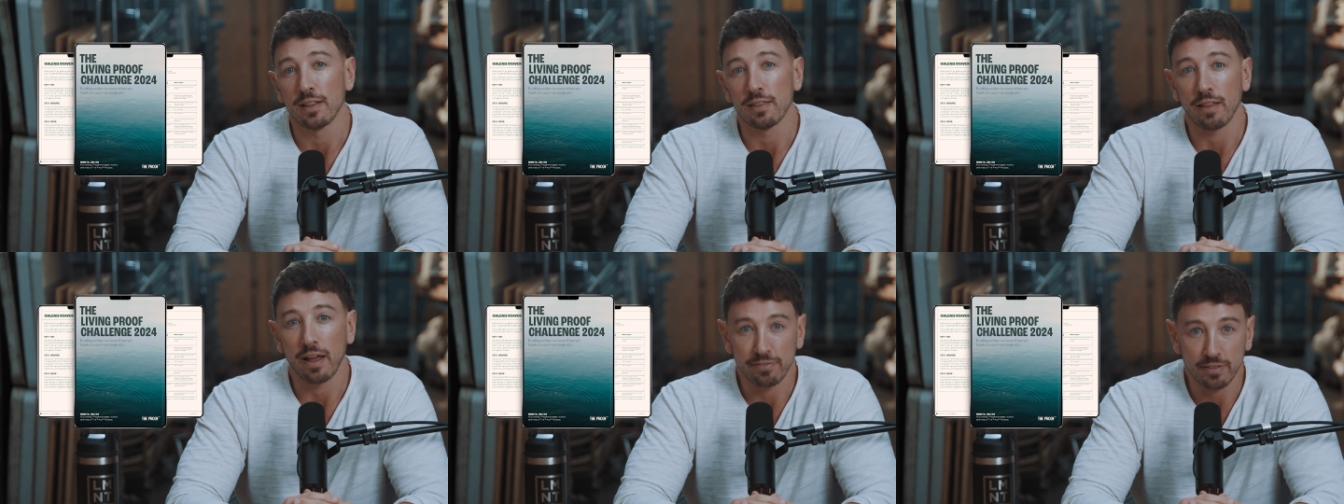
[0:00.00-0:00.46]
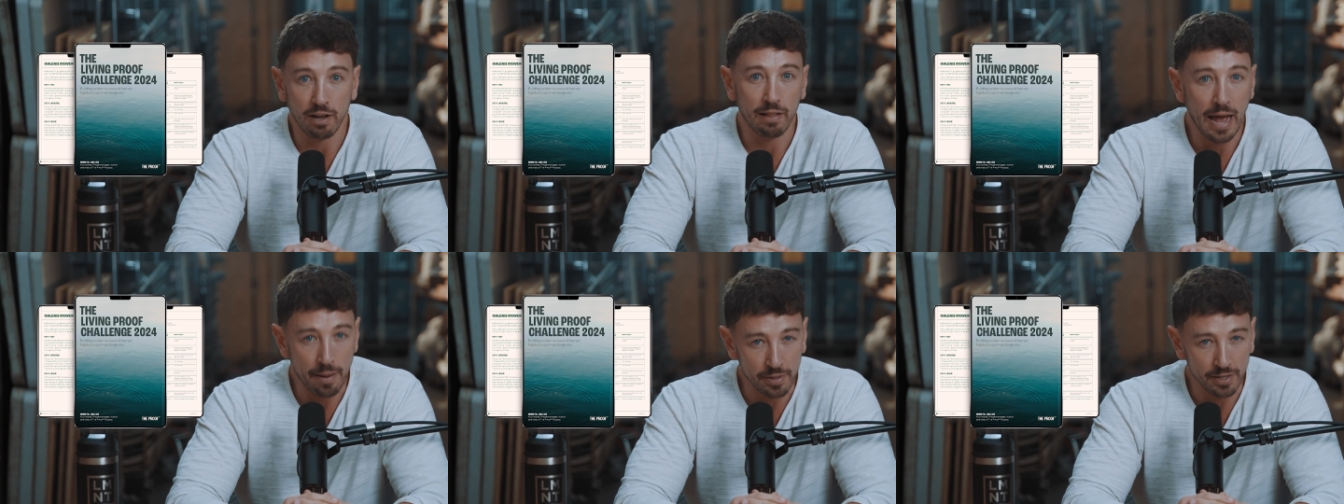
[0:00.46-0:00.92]
lifestyle
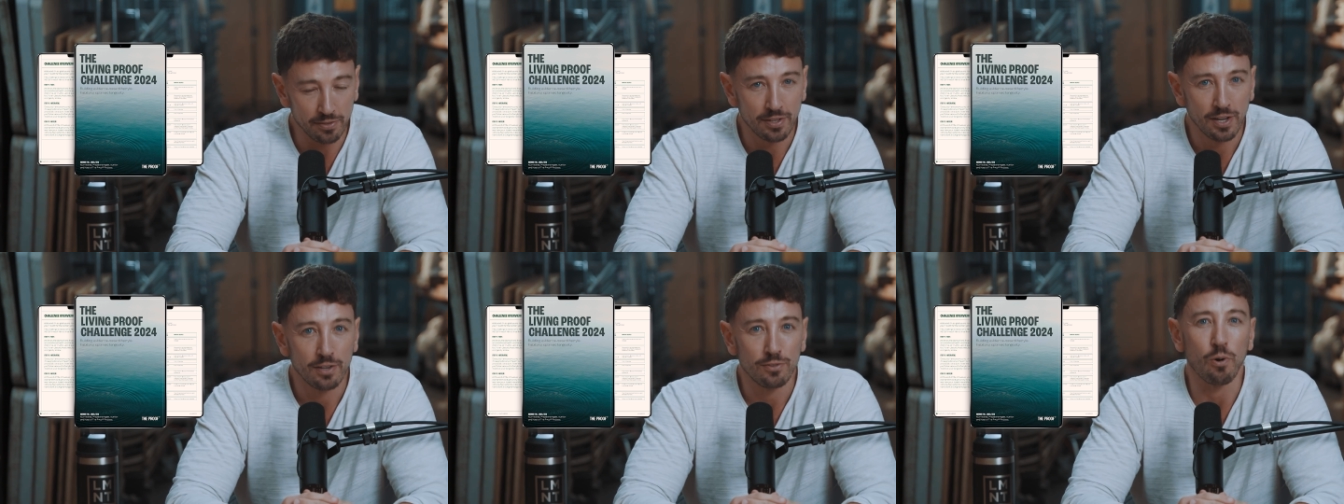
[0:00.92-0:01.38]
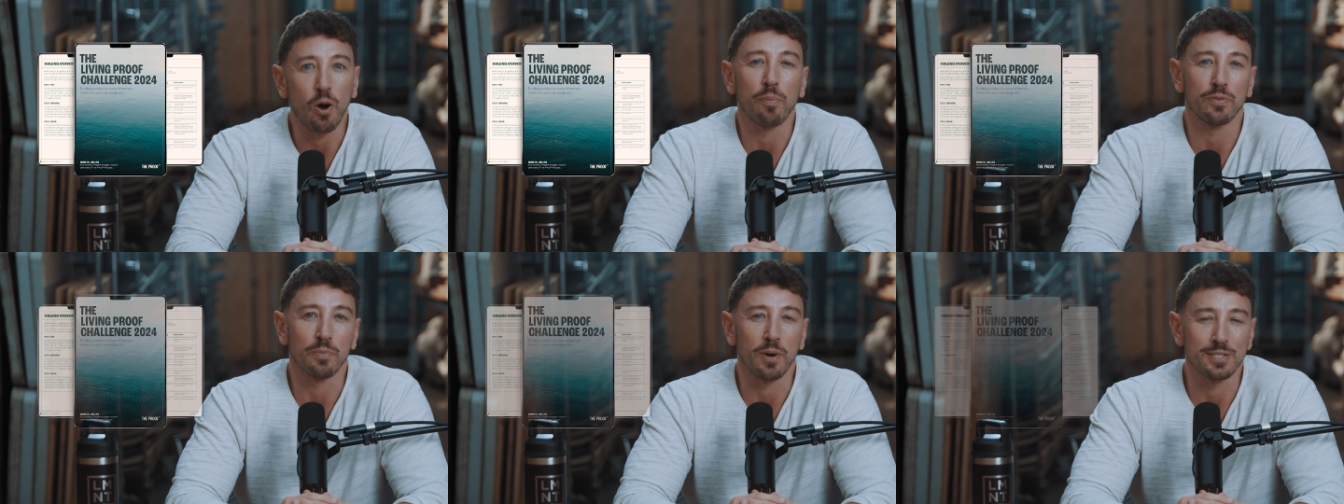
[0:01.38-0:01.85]
habits to
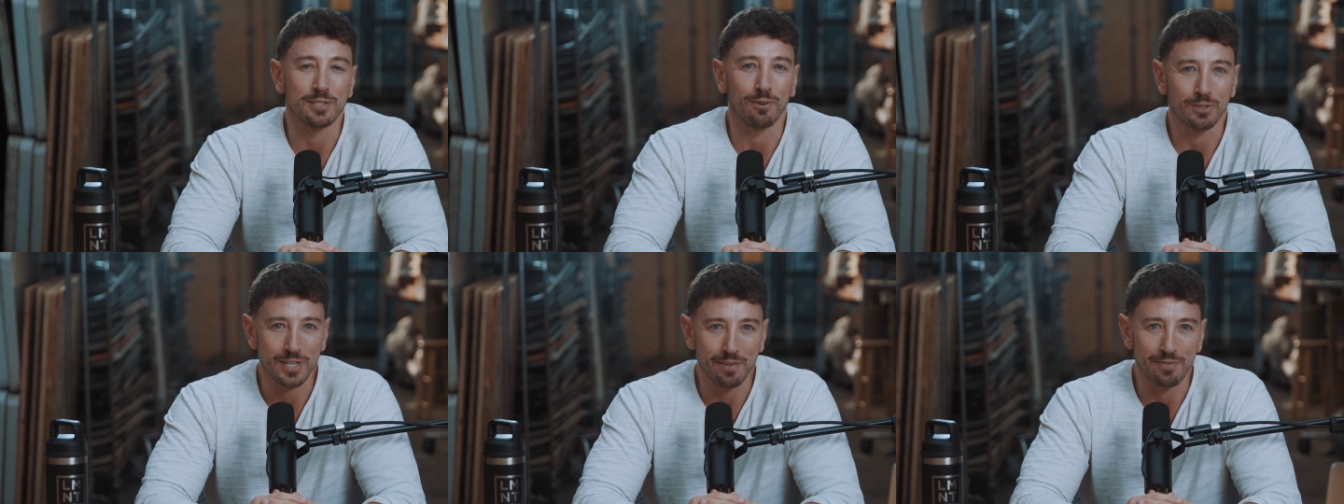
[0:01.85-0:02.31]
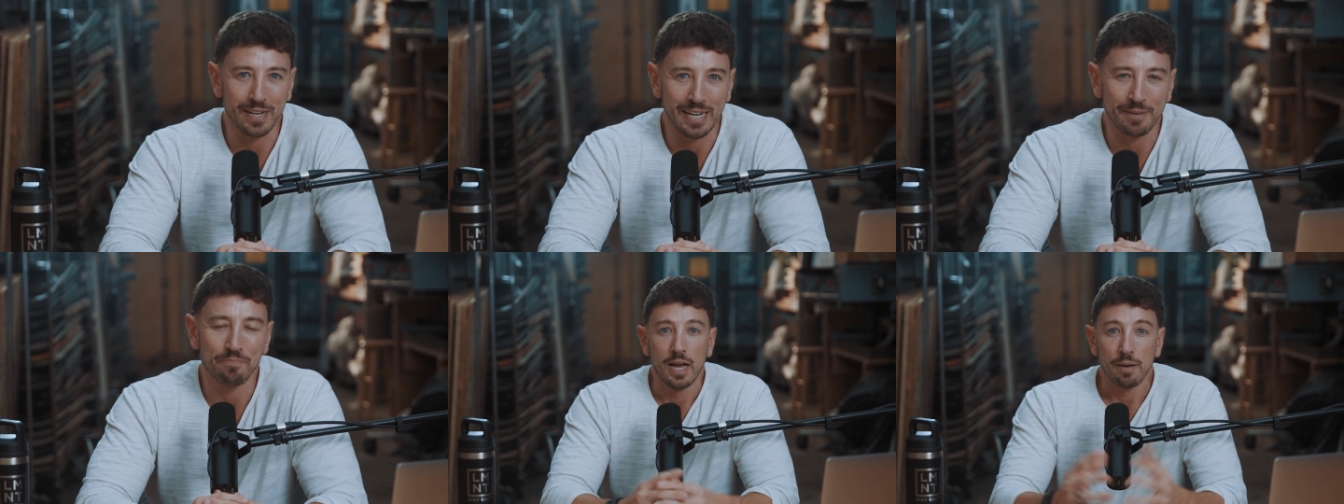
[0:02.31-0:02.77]
optimize longevity.